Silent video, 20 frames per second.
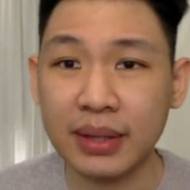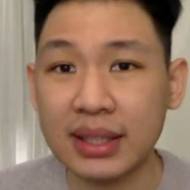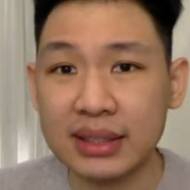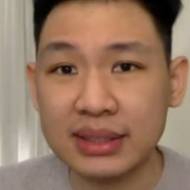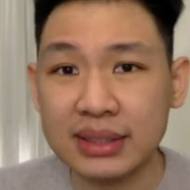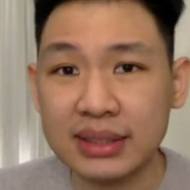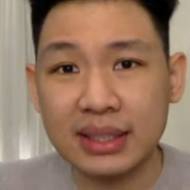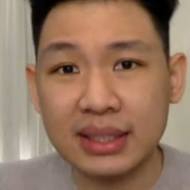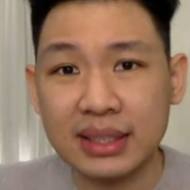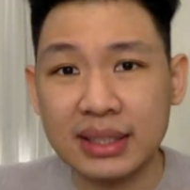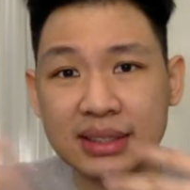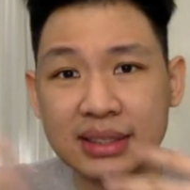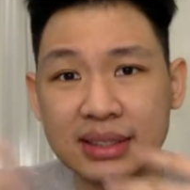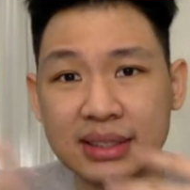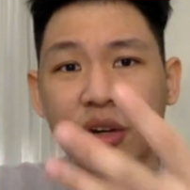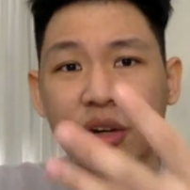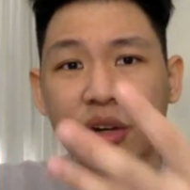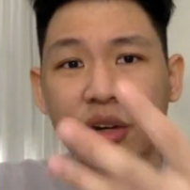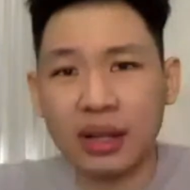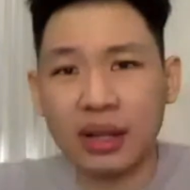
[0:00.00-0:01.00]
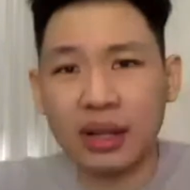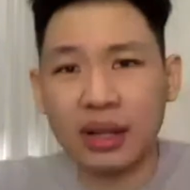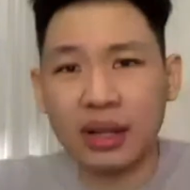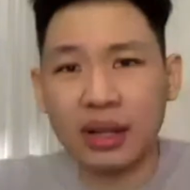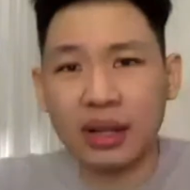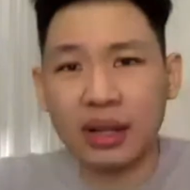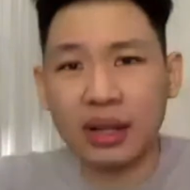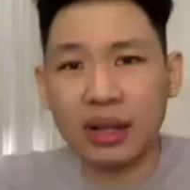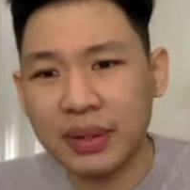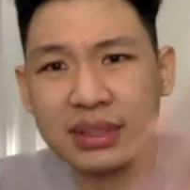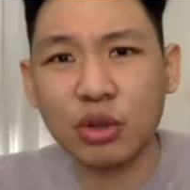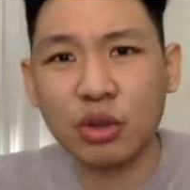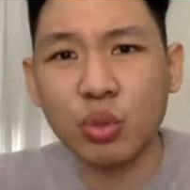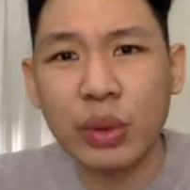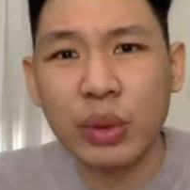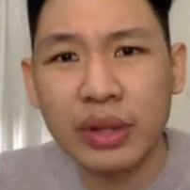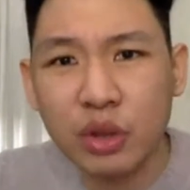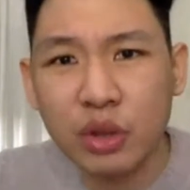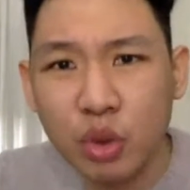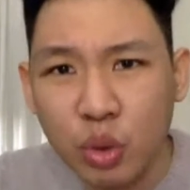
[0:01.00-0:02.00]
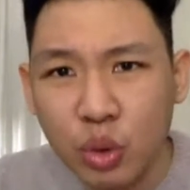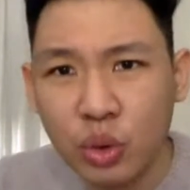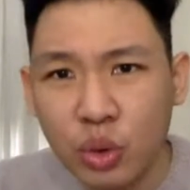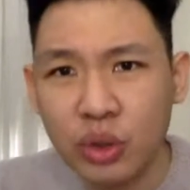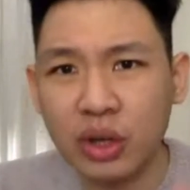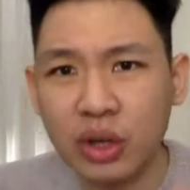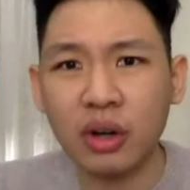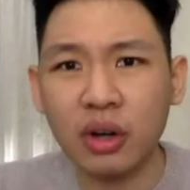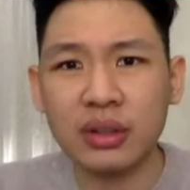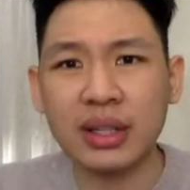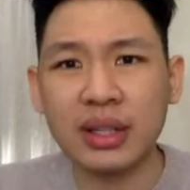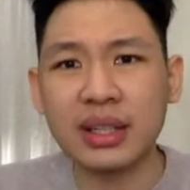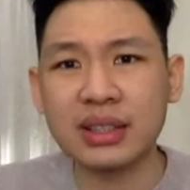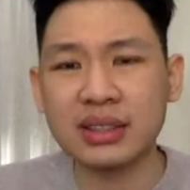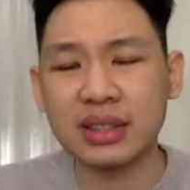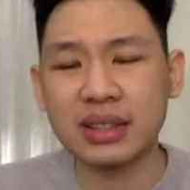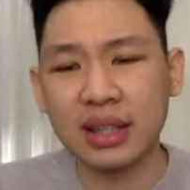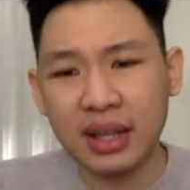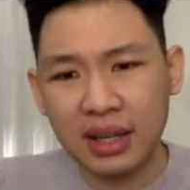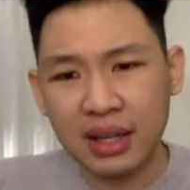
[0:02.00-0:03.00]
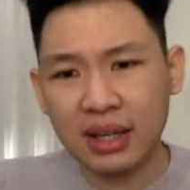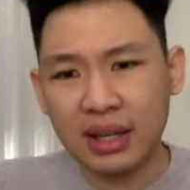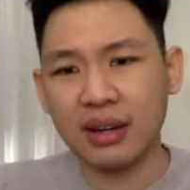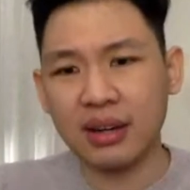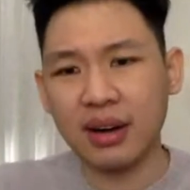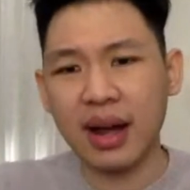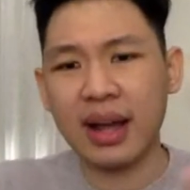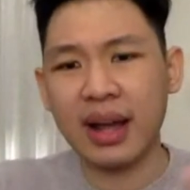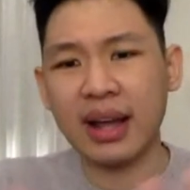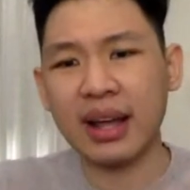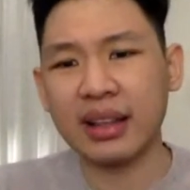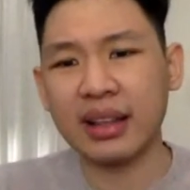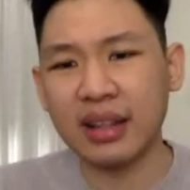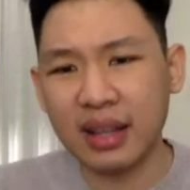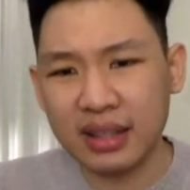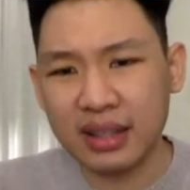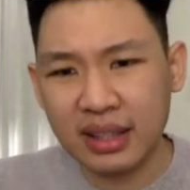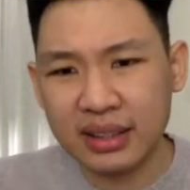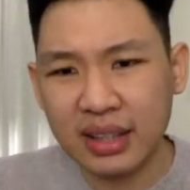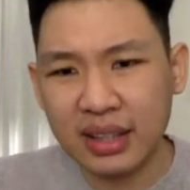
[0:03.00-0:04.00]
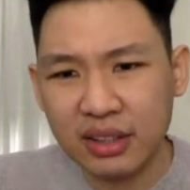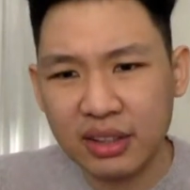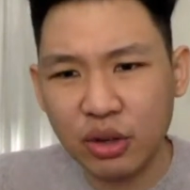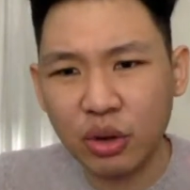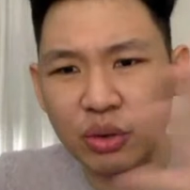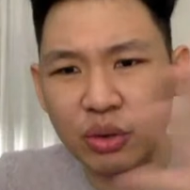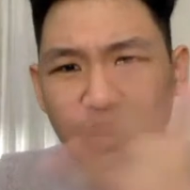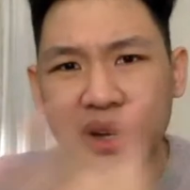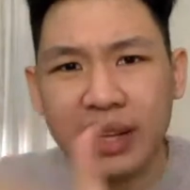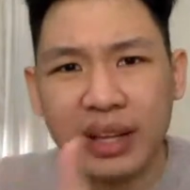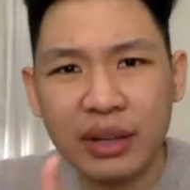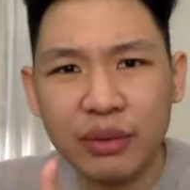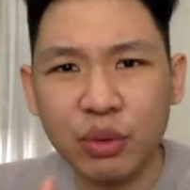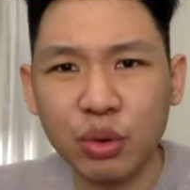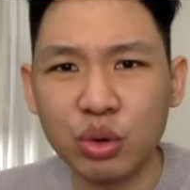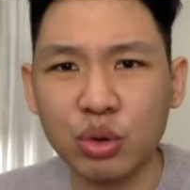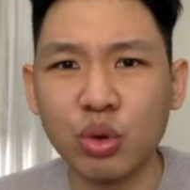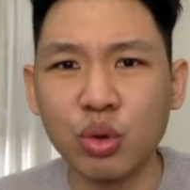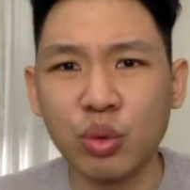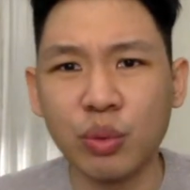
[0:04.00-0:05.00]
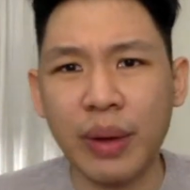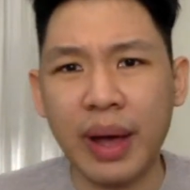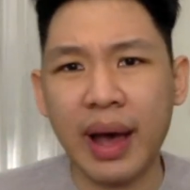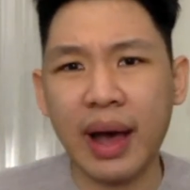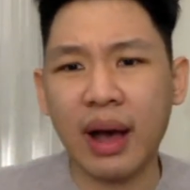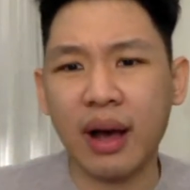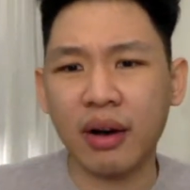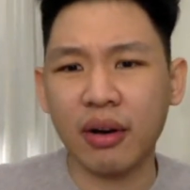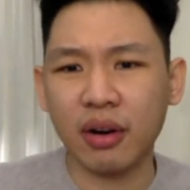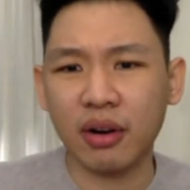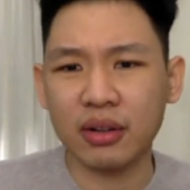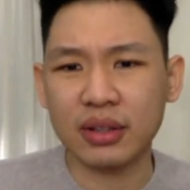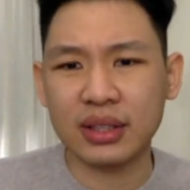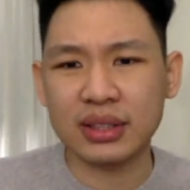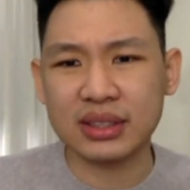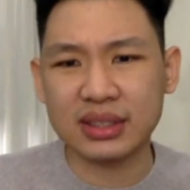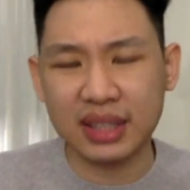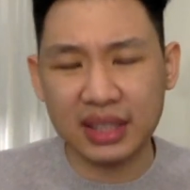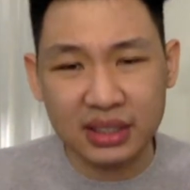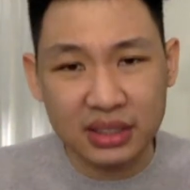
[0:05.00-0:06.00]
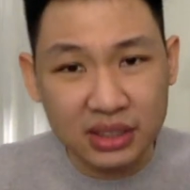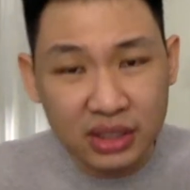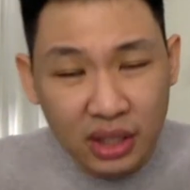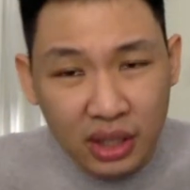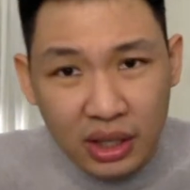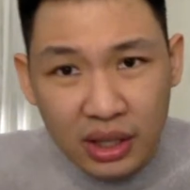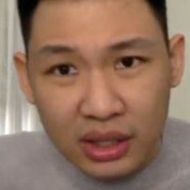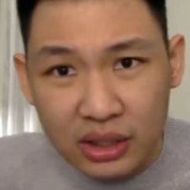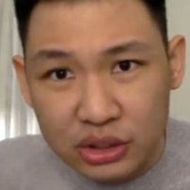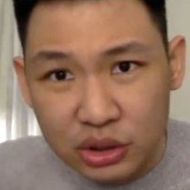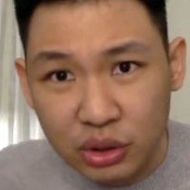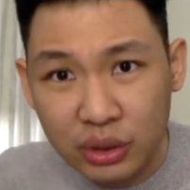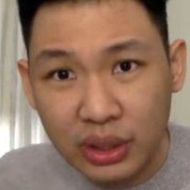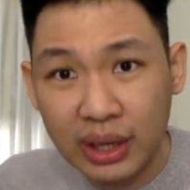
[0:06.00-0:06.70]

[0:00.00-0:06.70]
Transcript: because they see your economy seems like doing good, all this, right? And they think your ringgit will do well, all these things.